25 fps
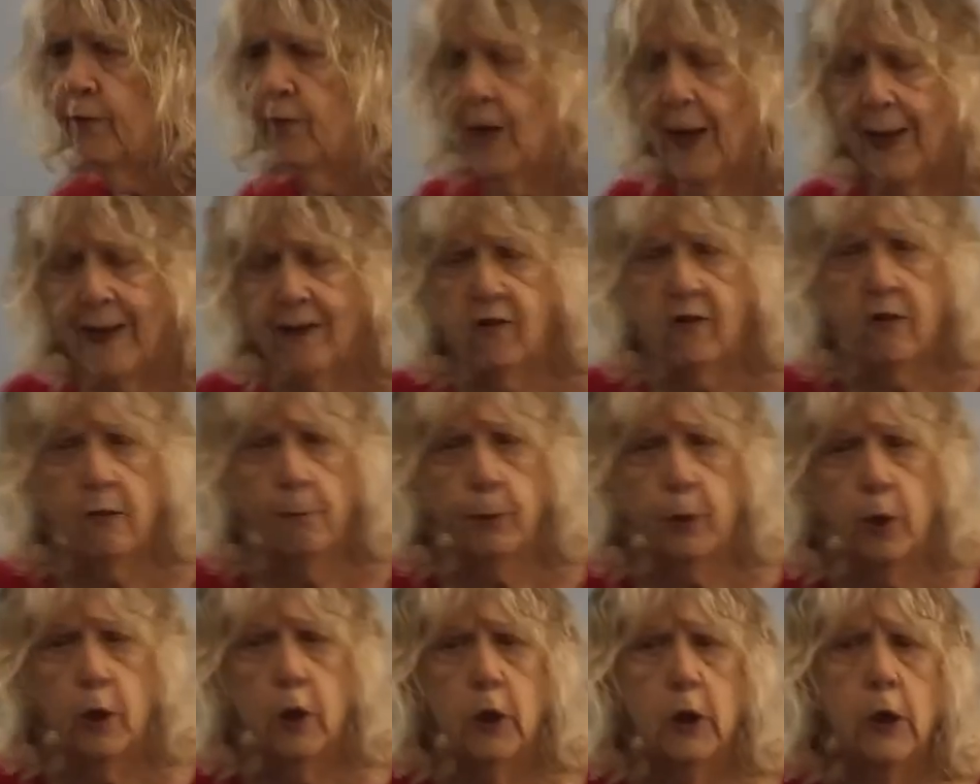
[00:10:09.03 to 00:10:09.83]

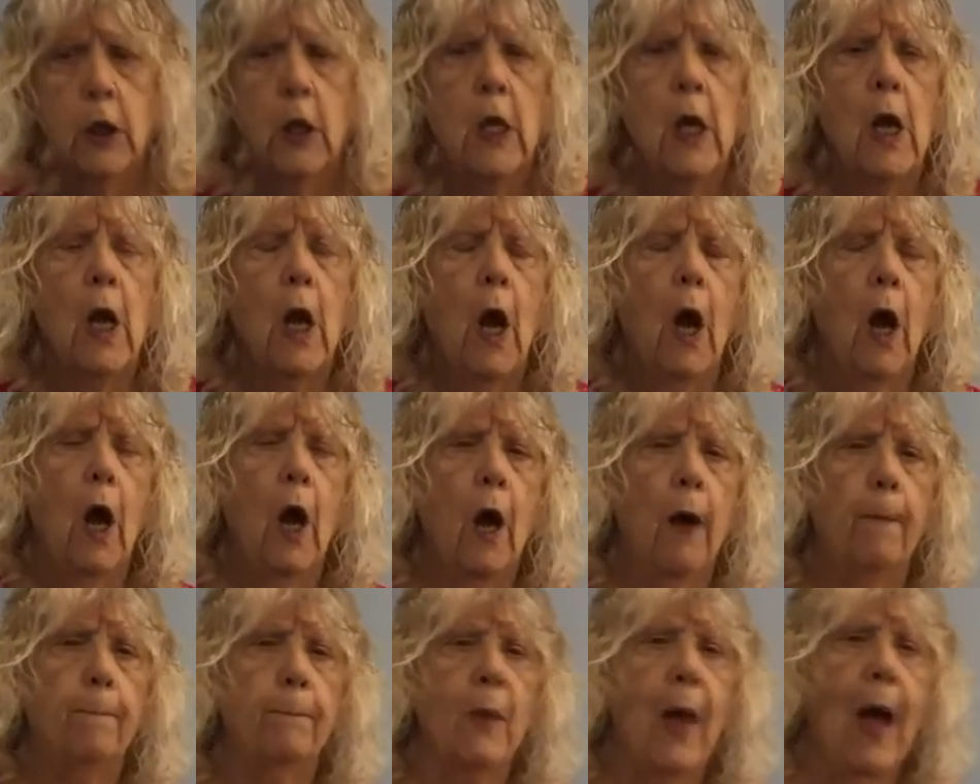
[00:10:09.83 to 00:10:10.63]
flexible,
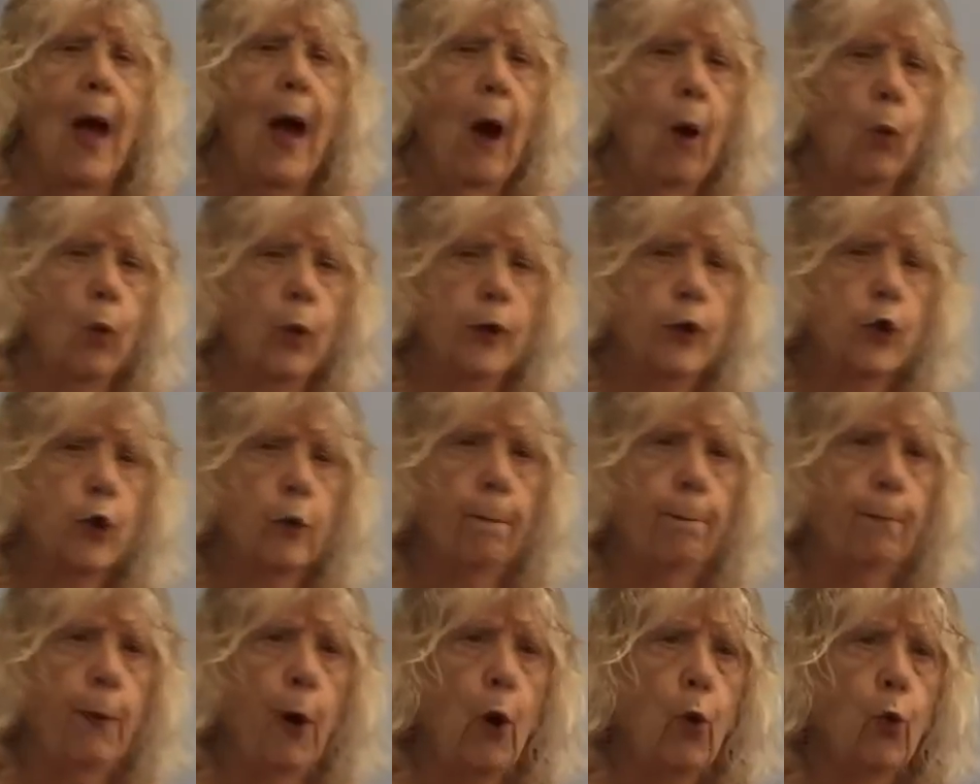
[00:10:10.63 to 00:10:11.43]
how are your
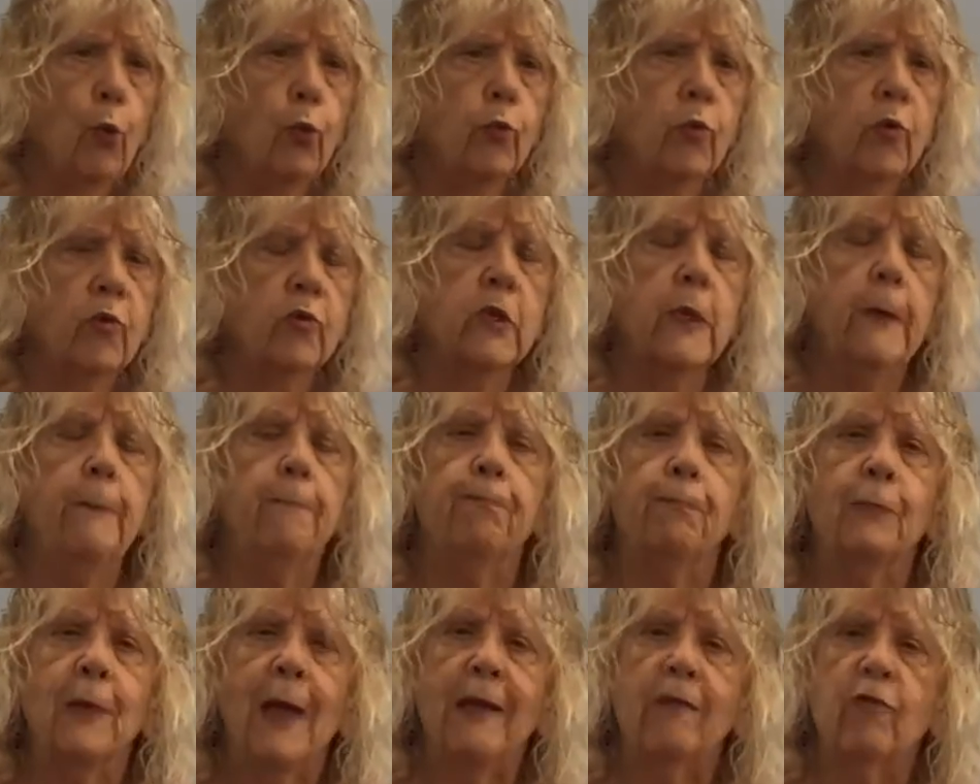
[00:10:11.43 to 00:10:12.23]
bones.
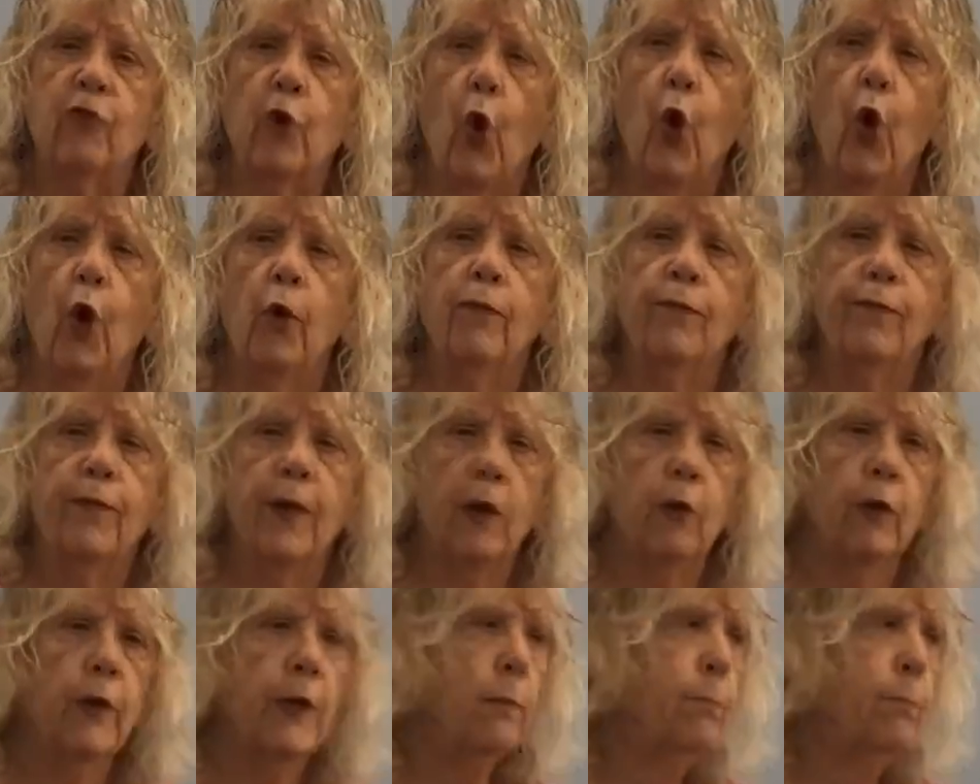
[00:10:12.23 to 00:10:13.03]
That's all very